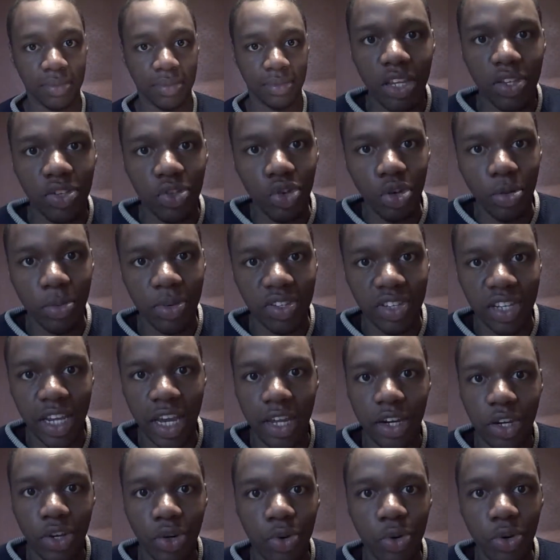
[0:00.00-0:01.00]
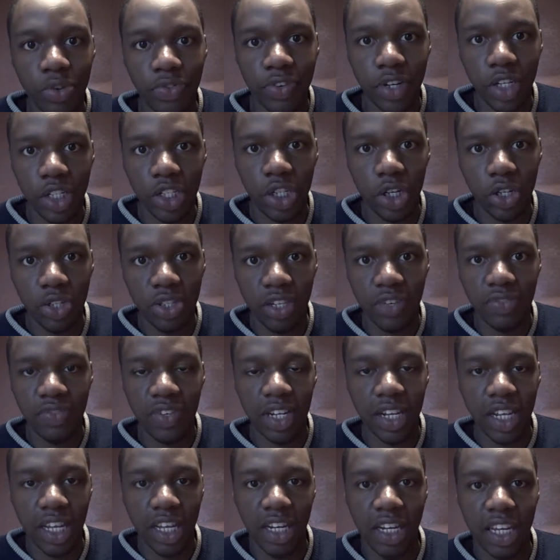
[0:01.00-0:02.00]
It's almost like the author, Joseph
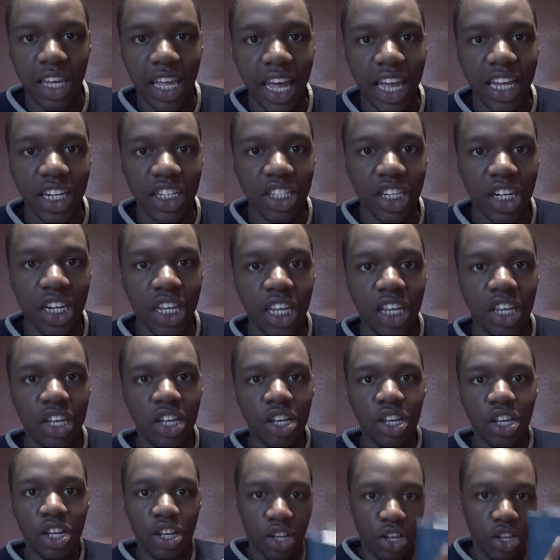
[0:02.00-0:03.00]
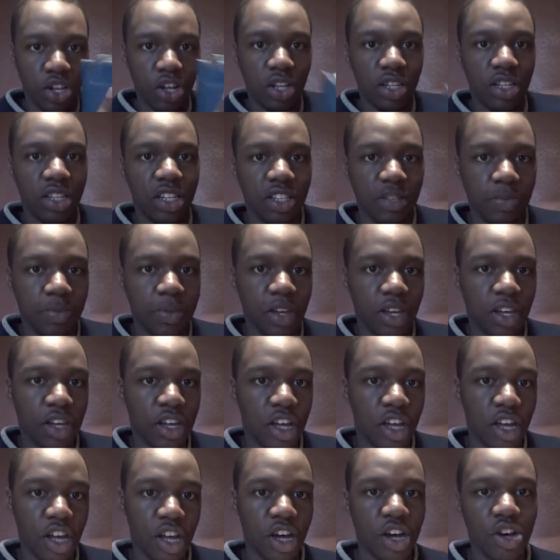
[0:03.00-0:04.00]
Delaney, actually got this
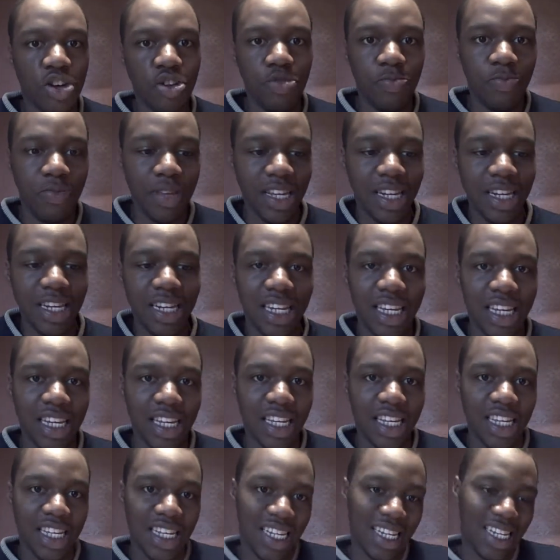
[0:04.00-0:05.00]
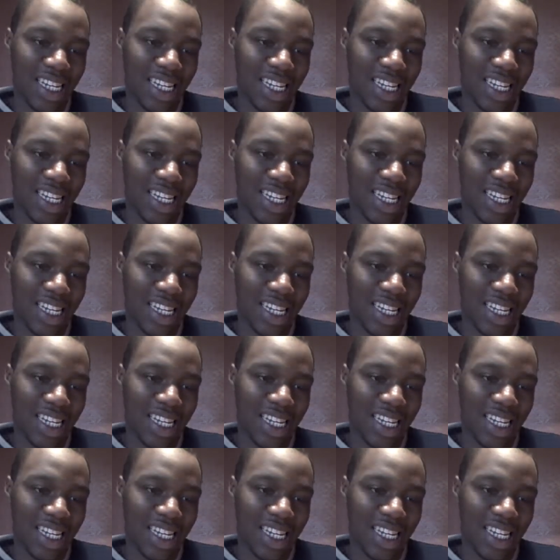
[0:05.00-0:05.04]
book, opened it,